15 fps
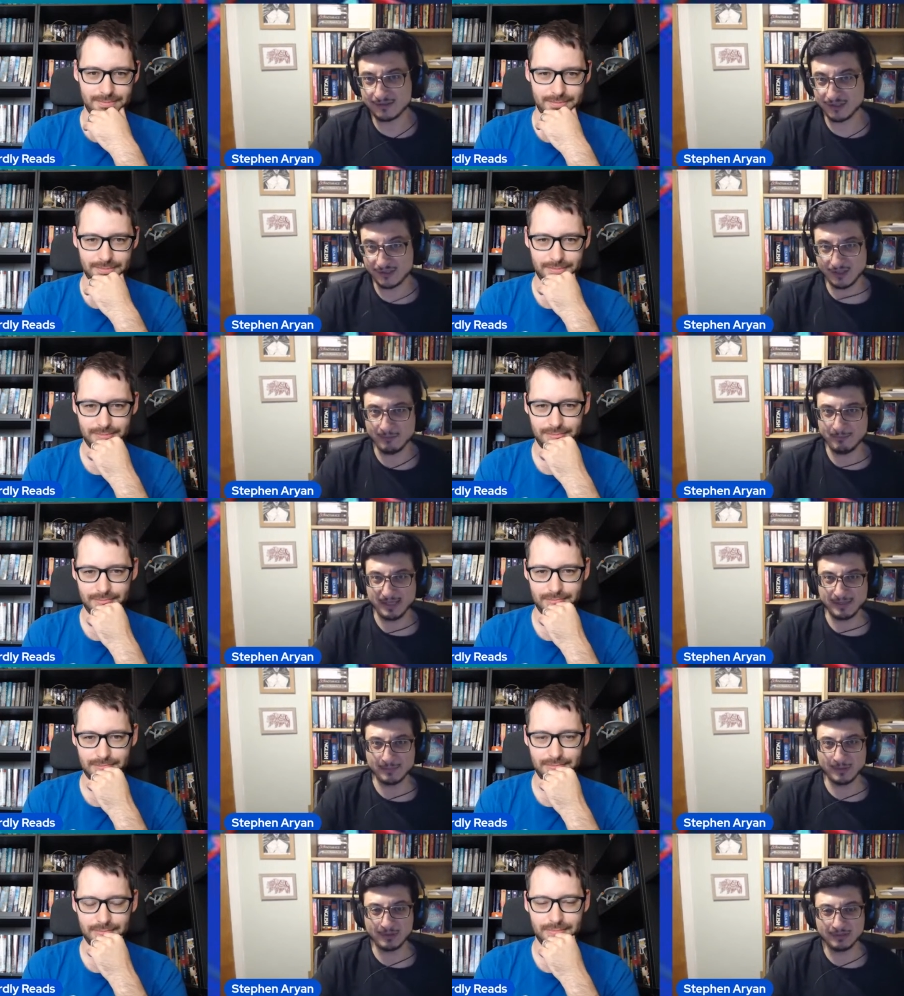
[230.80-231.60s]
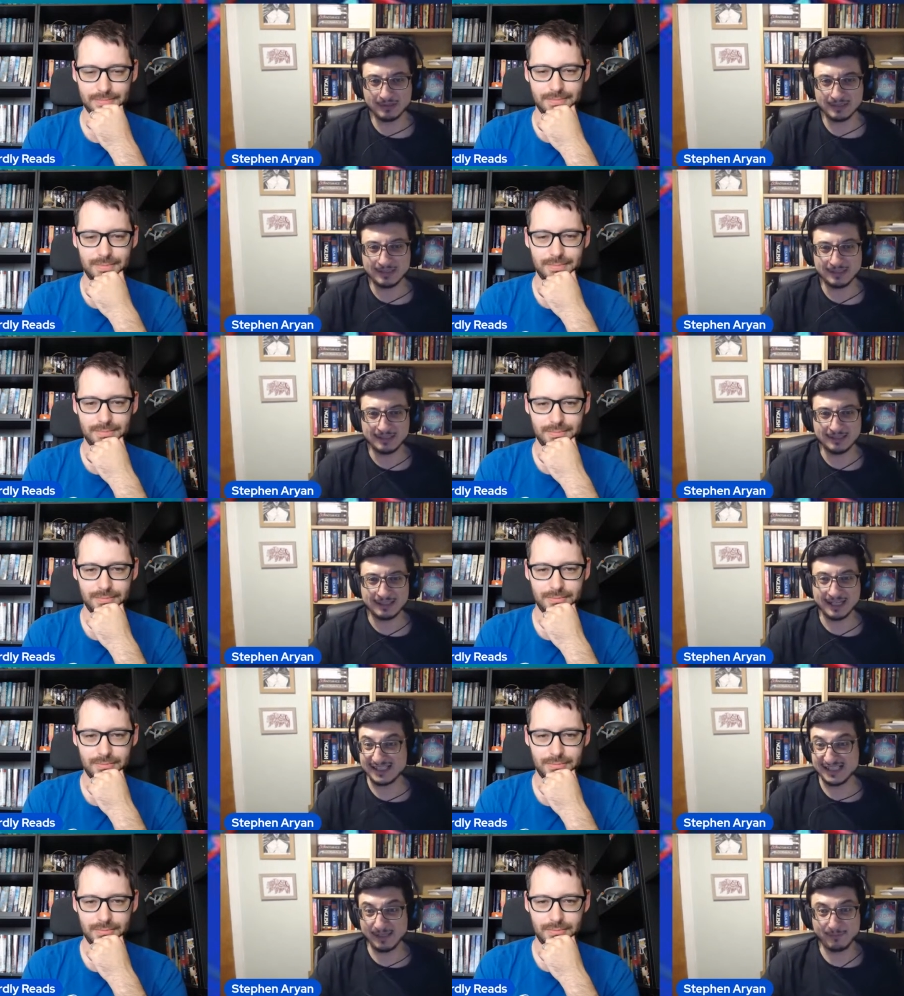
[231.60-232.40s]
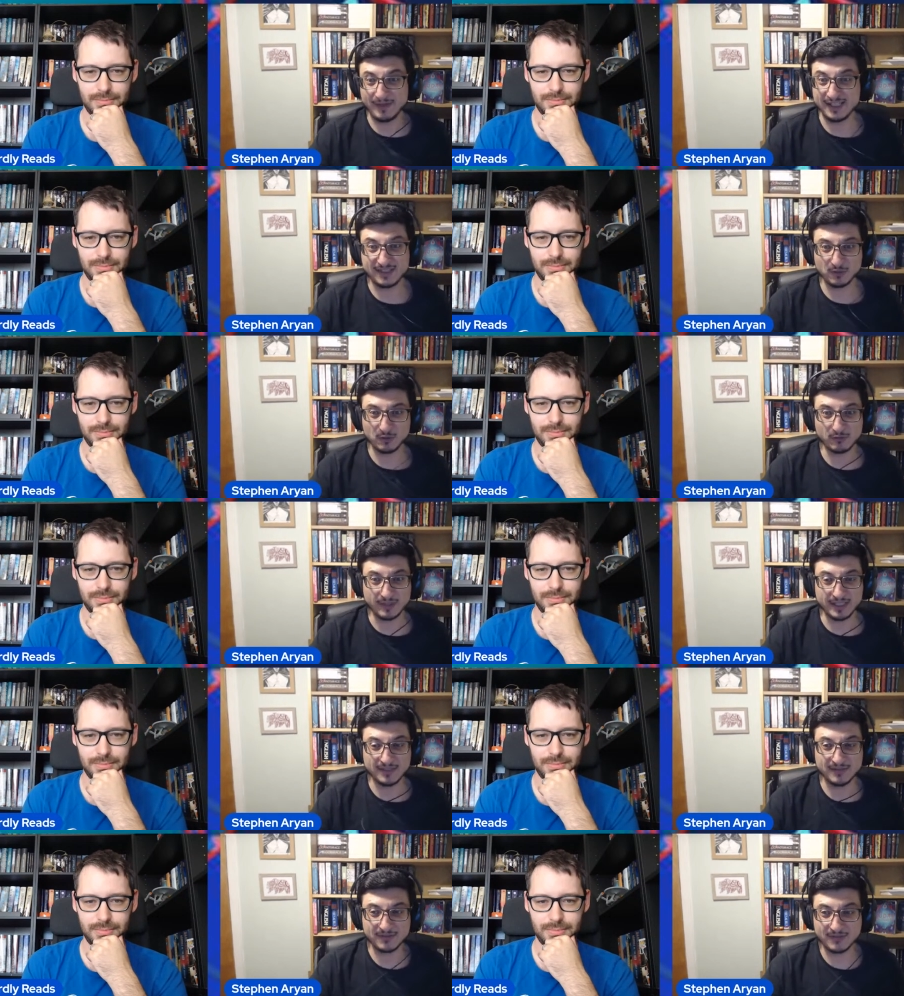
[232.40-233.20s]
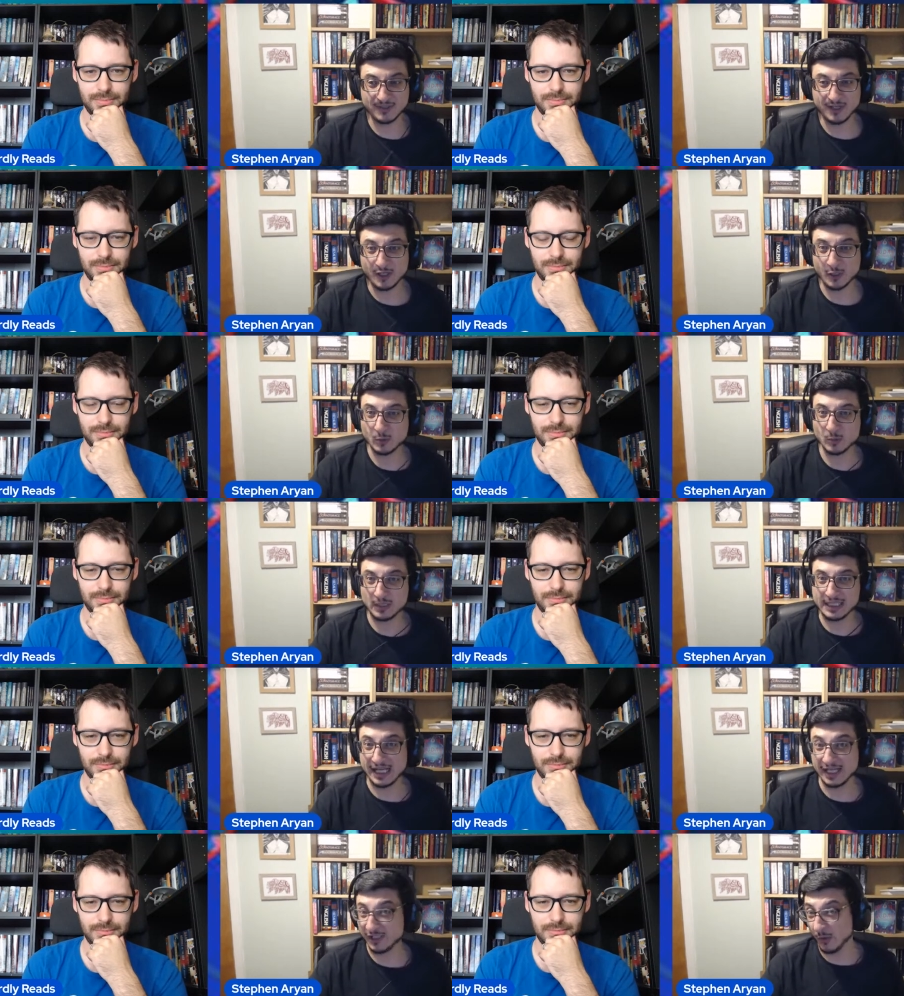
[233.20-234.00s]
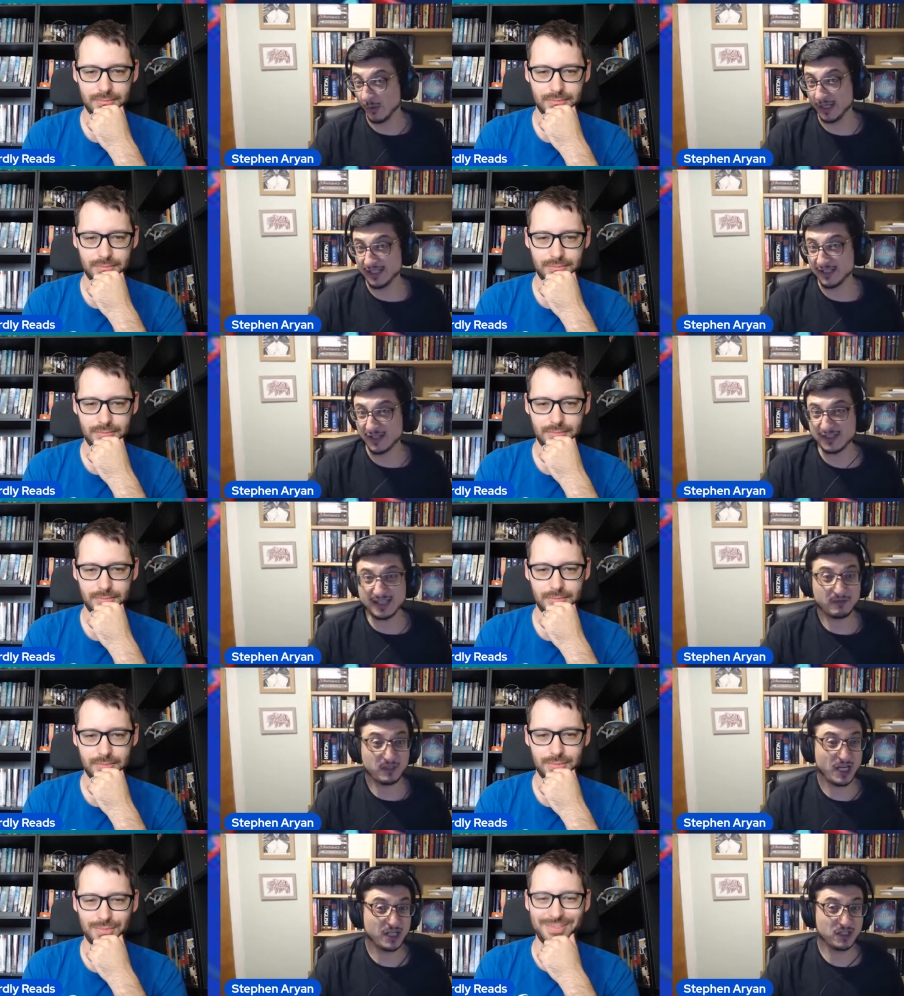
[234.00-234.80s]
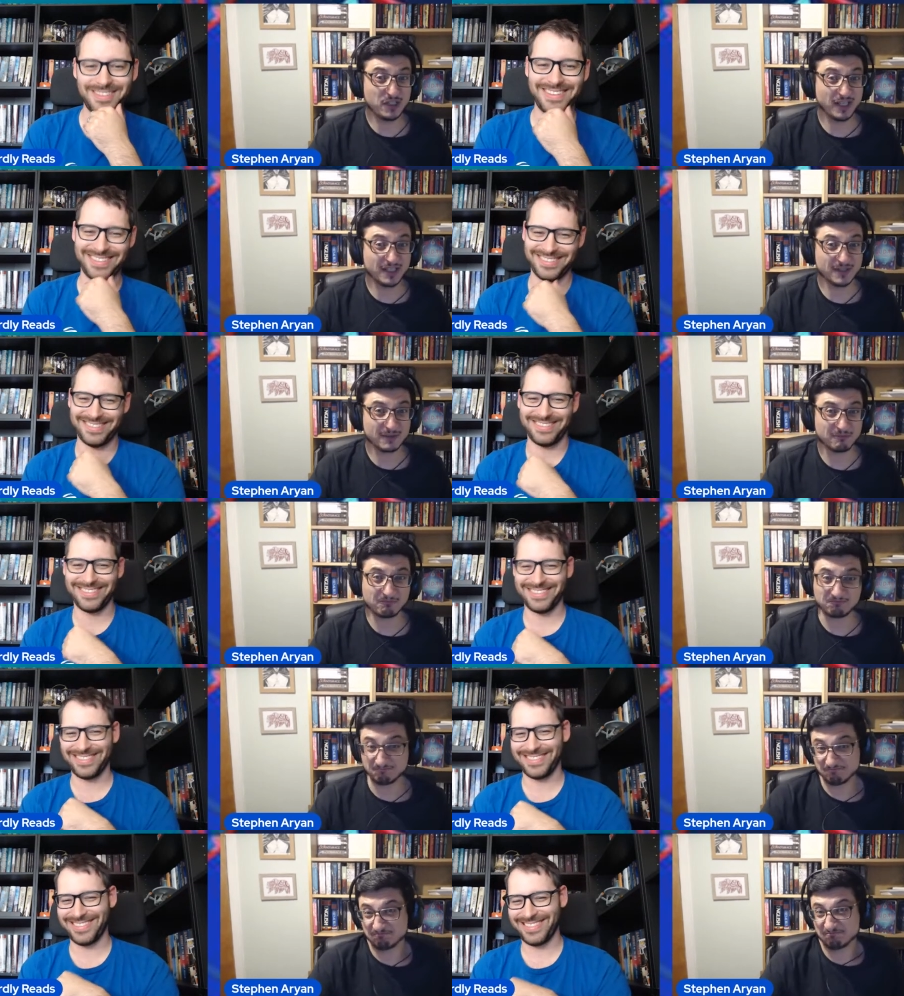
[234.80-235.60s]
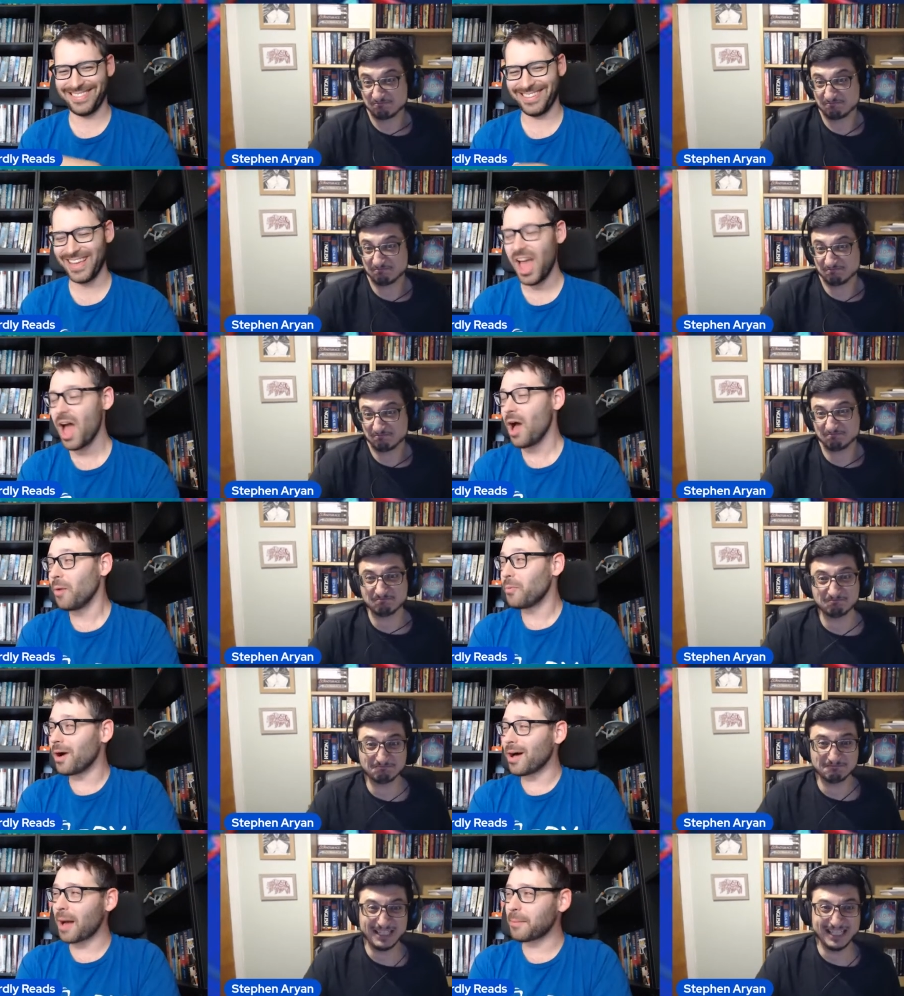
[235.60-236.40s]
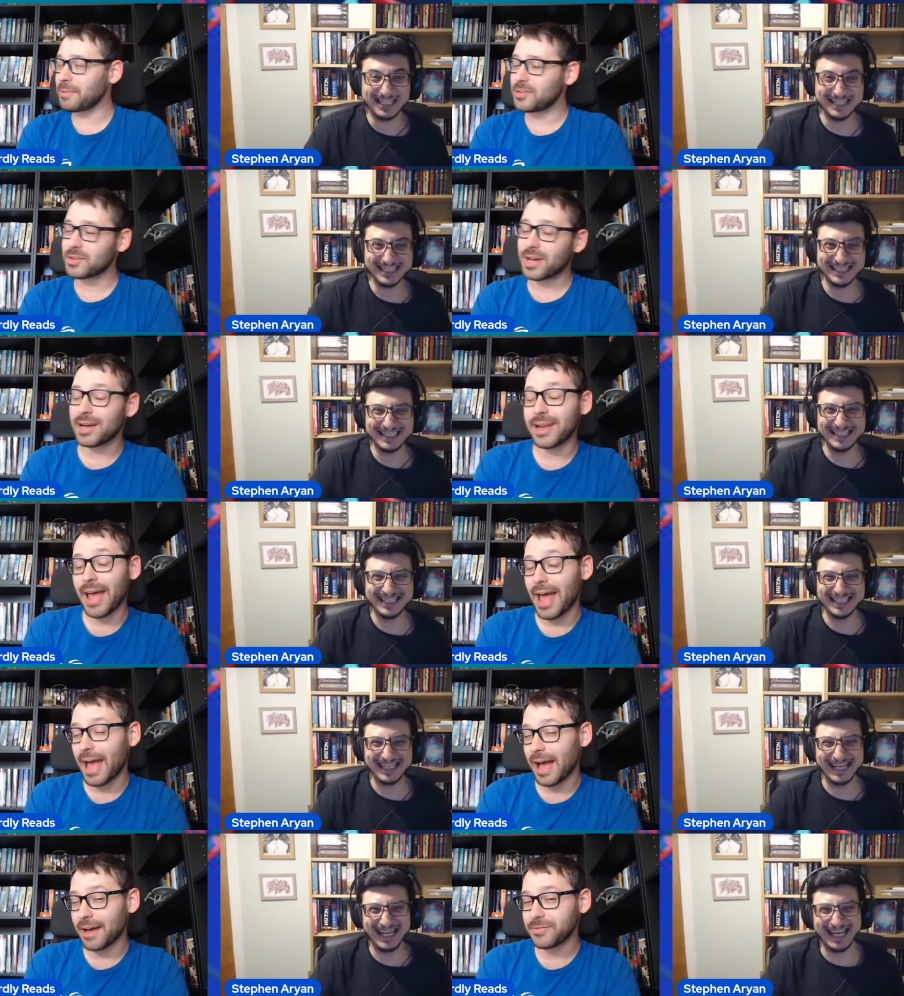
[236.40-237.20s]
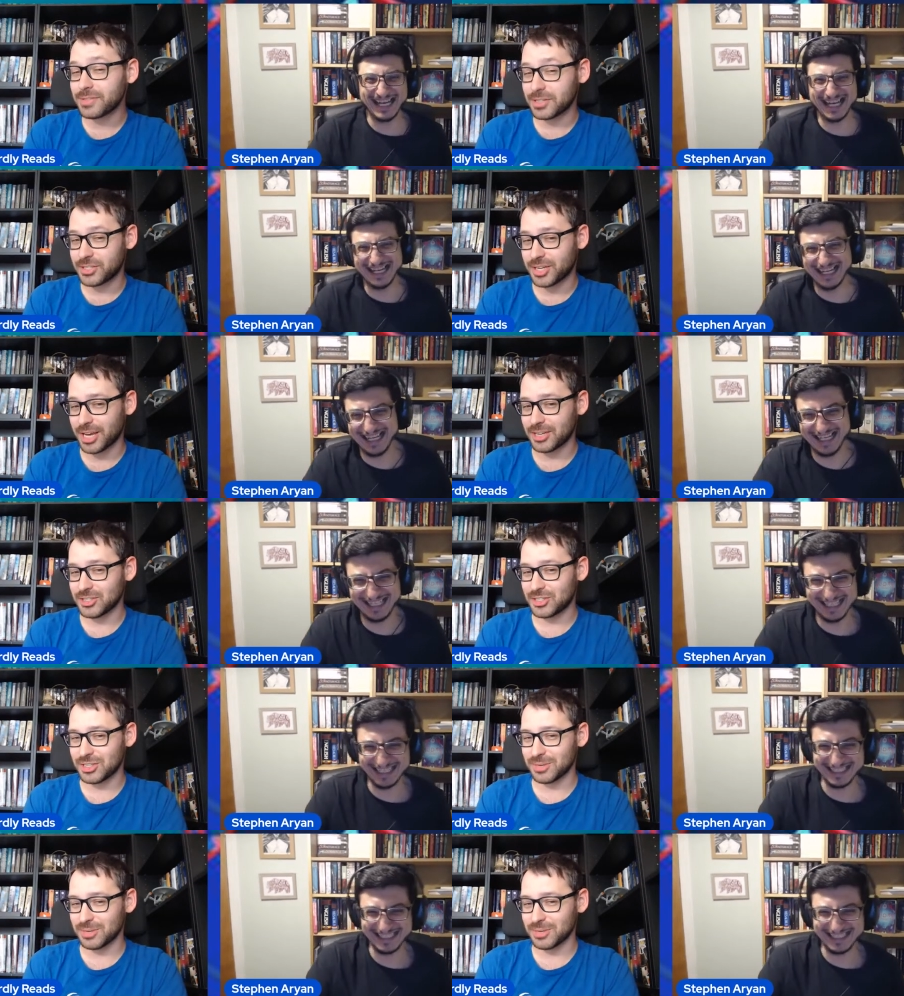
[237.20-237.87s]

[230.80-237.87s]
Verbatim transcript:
Speaker 1: to some people, except for historians who will get annoyed because I've changed things.
Speaker 2: Well, I mean, you kind of have to